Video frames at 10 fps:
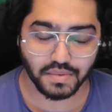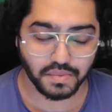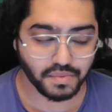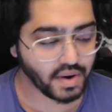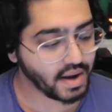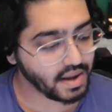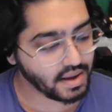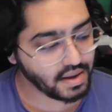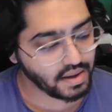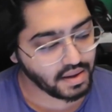right?
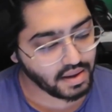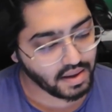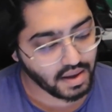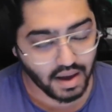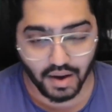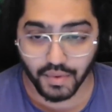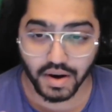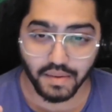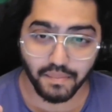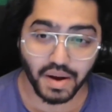I
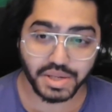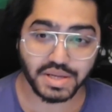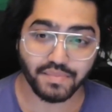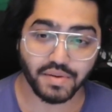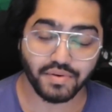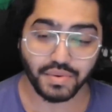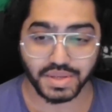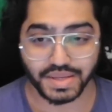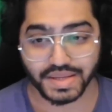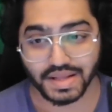want a much simpler
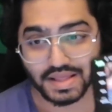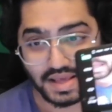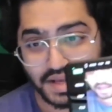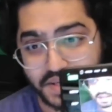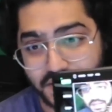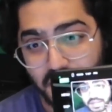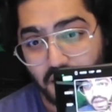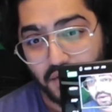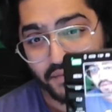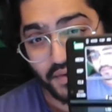process. This,
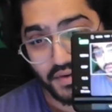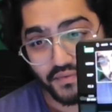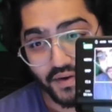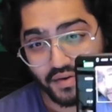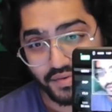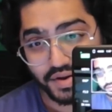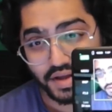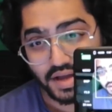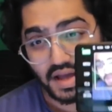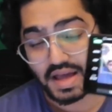for a phone,
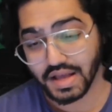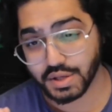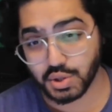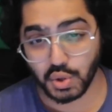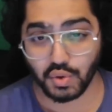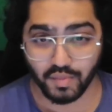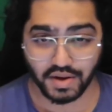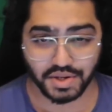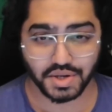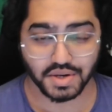is too
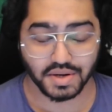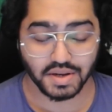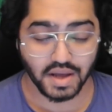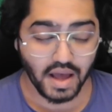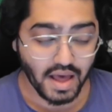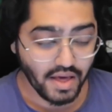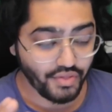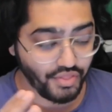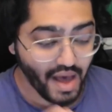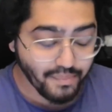much.
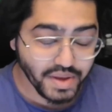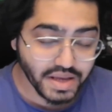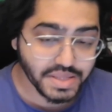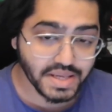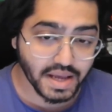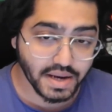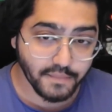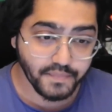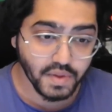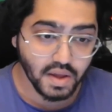That being said,
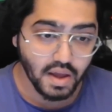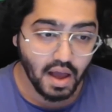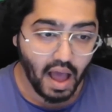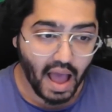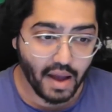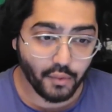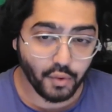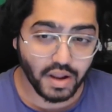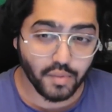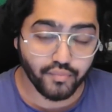I
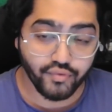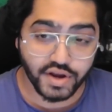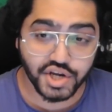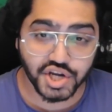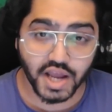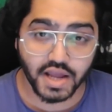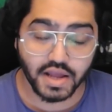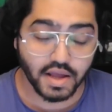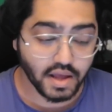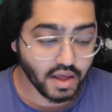will appreciate
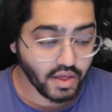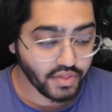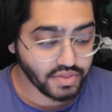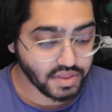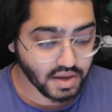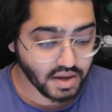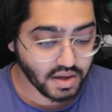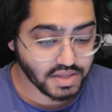the